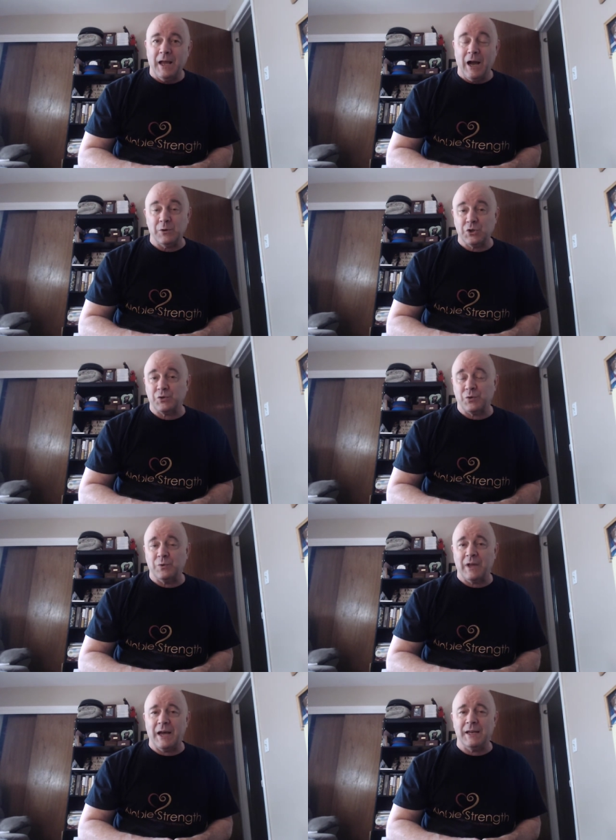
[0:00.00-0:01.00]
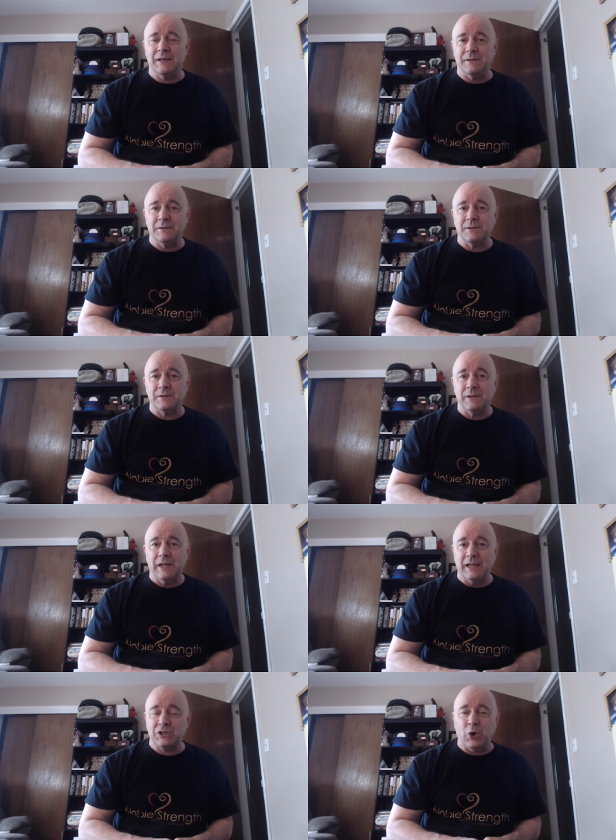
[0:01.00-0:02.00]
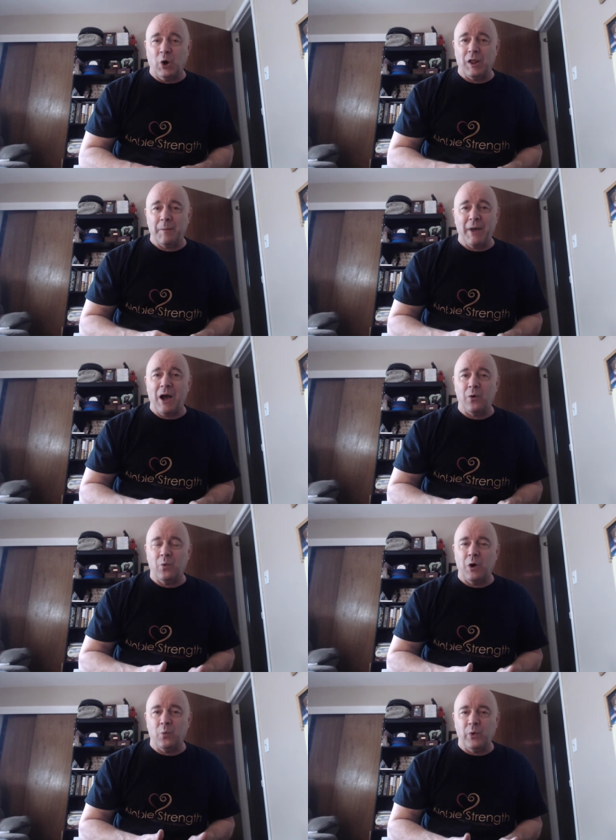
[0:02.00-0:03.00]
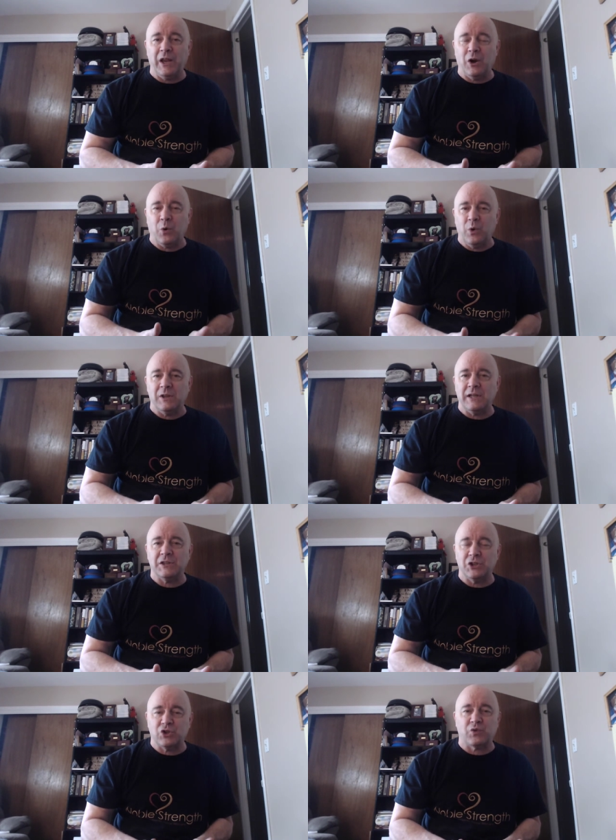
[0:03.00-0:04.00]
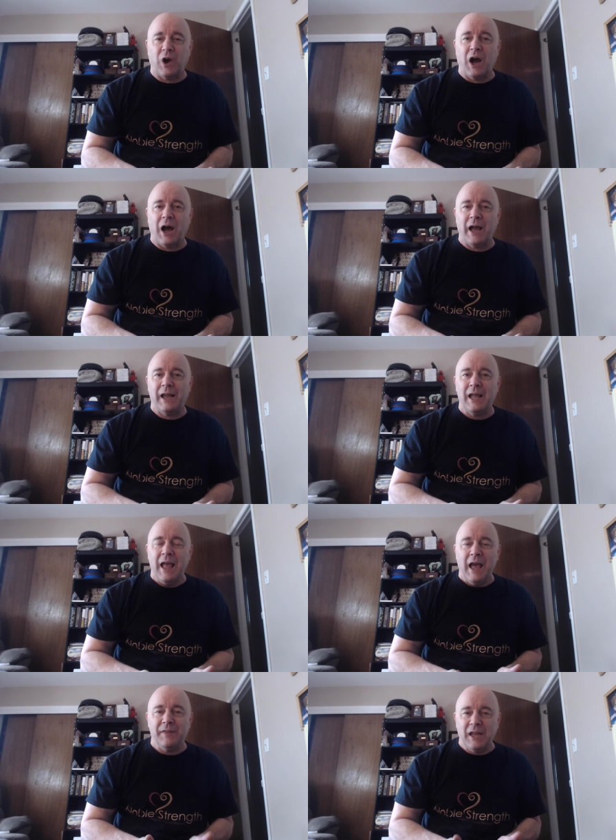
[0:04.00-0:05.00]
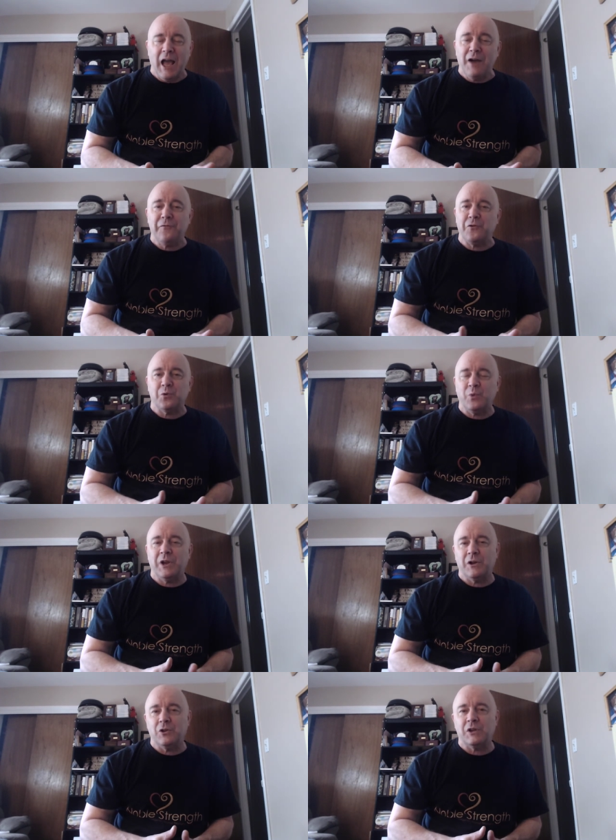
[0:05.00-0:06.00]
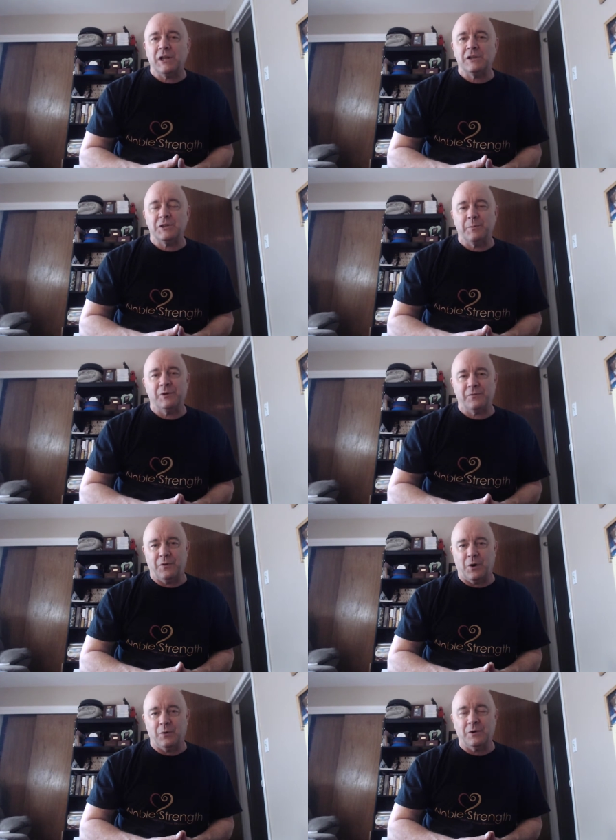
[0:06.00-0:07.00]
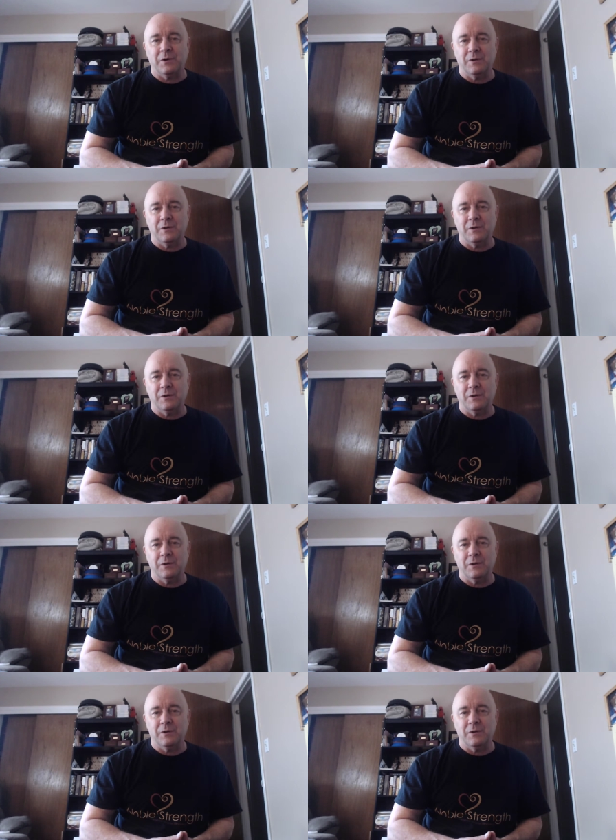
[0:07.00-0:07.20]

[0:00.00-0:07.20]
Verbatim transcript: How true that is. It's all about what we are willing to try and the effort we are looking to put forward.